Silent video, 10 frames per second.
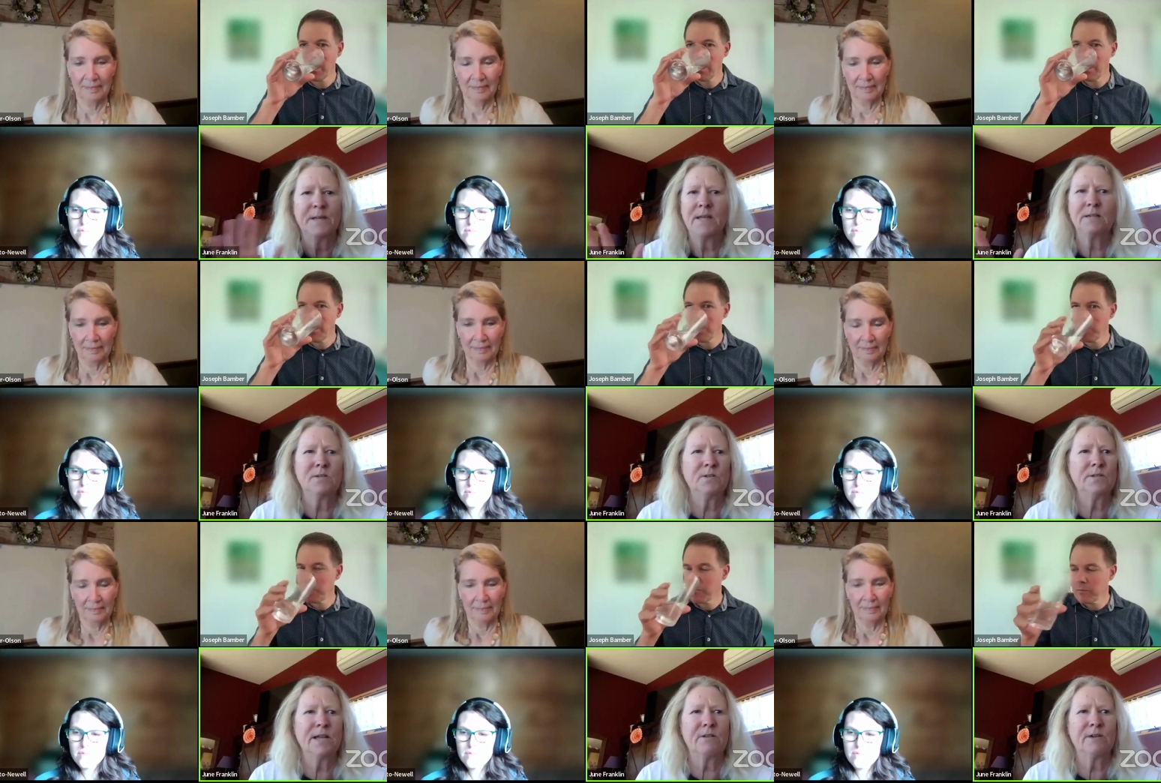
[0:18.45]
Speaker 1: And as soon
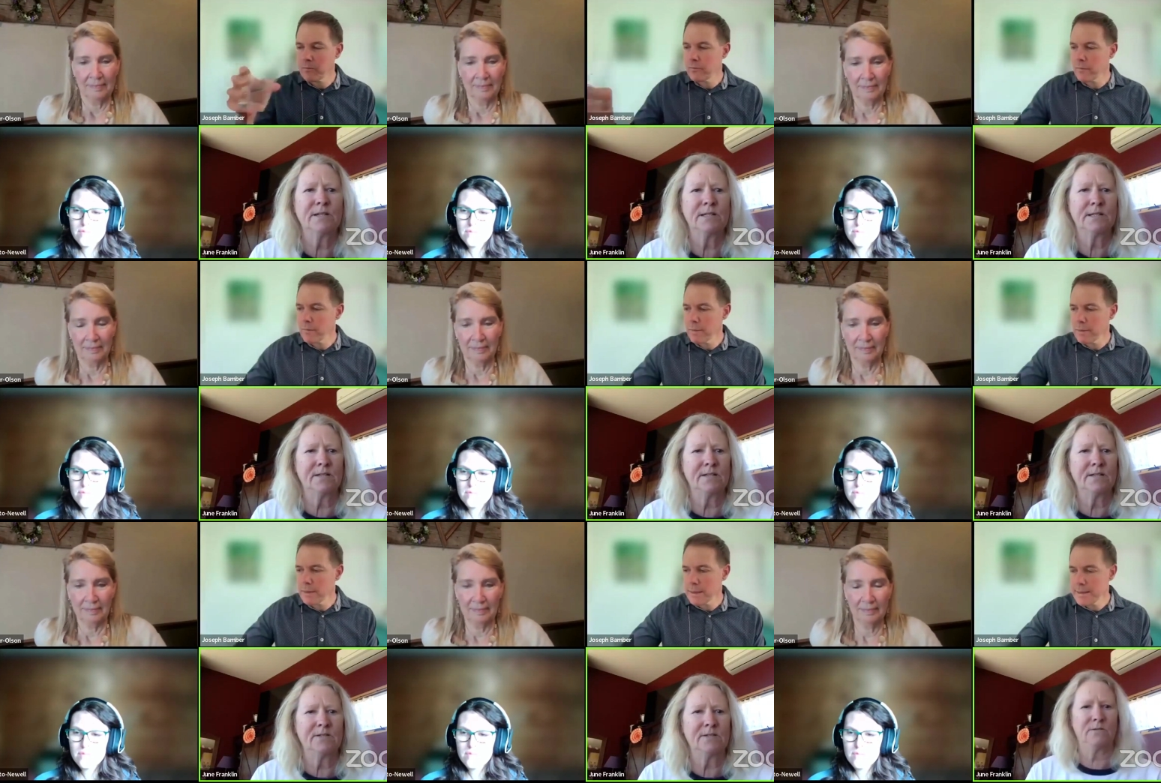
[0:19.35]
as I ran the
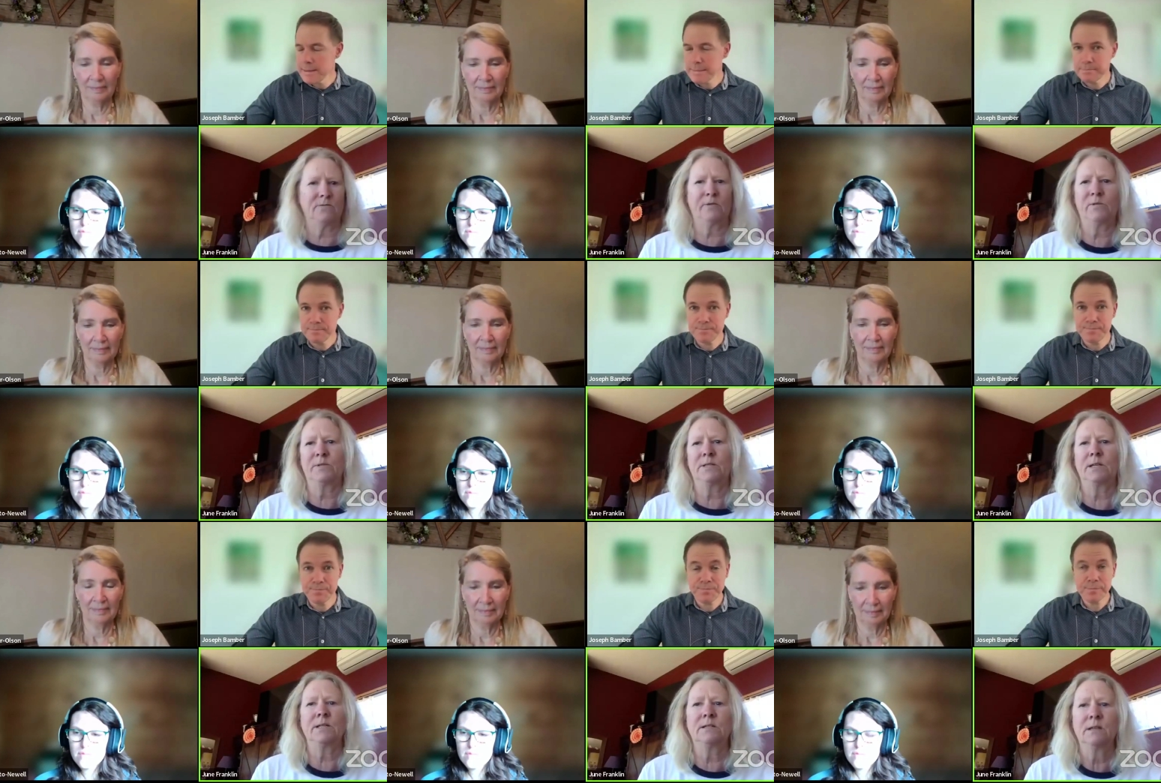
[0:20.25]
dental
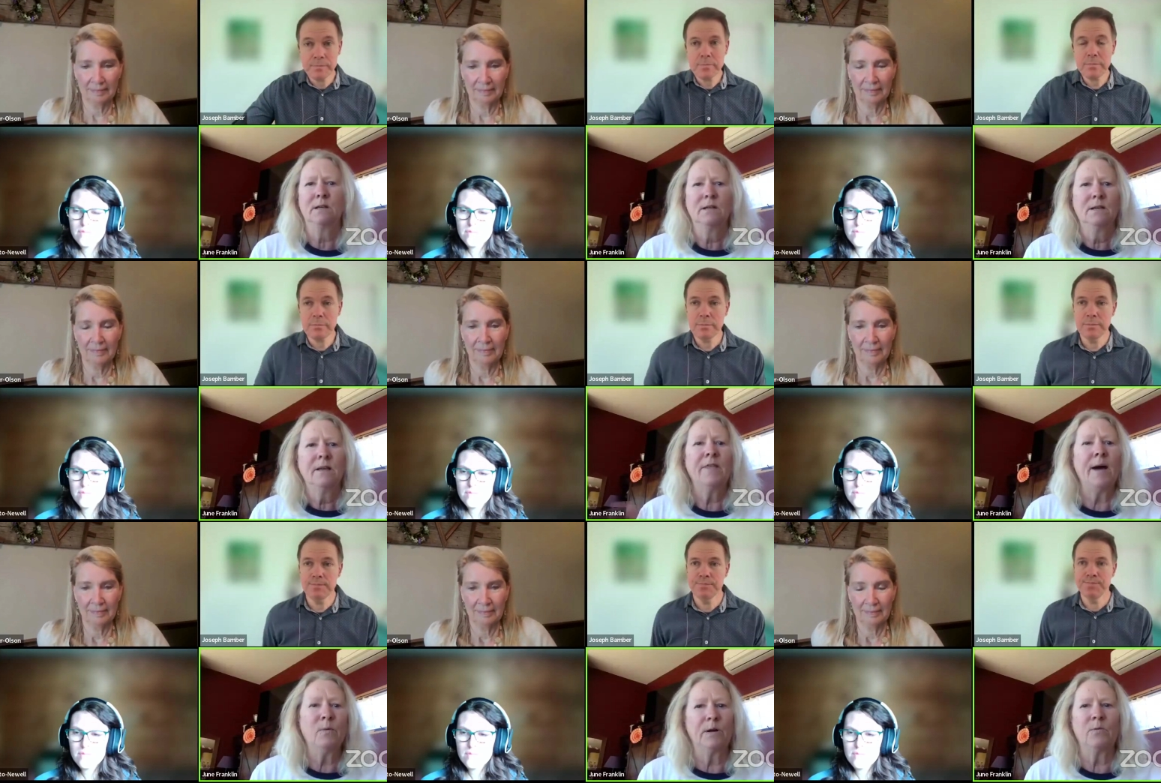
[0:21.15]
frequencies,
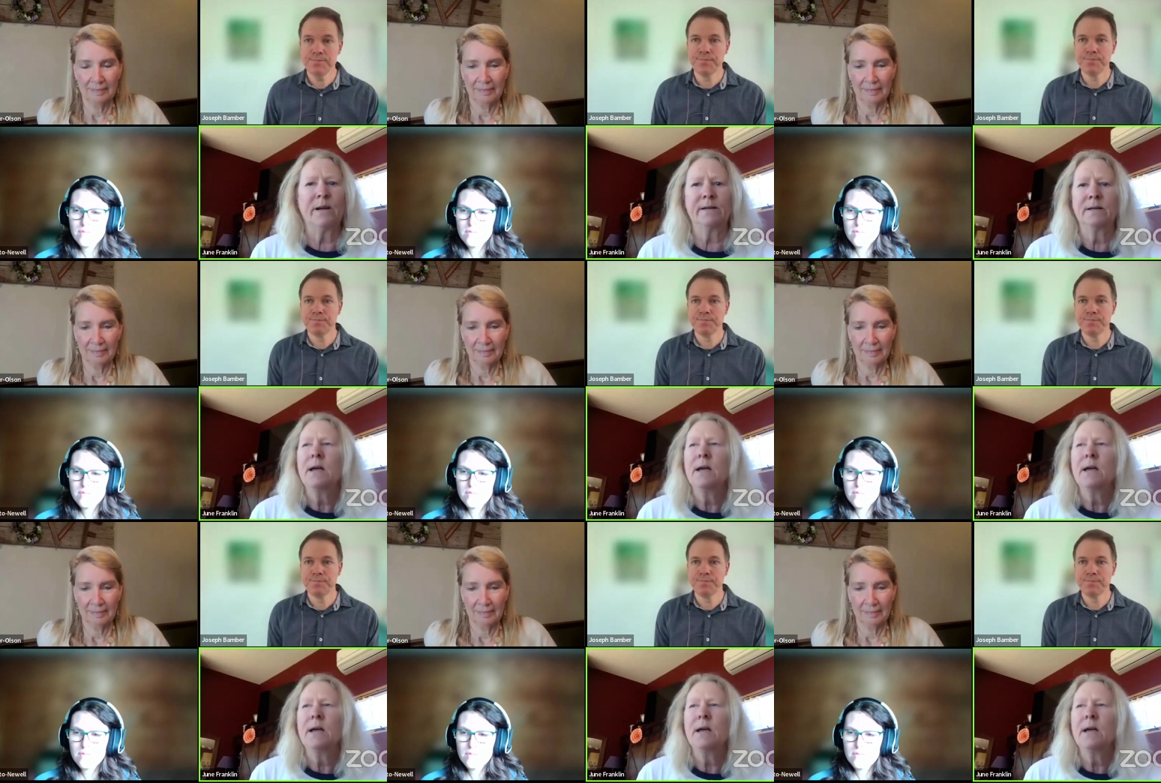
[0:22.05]
that went away.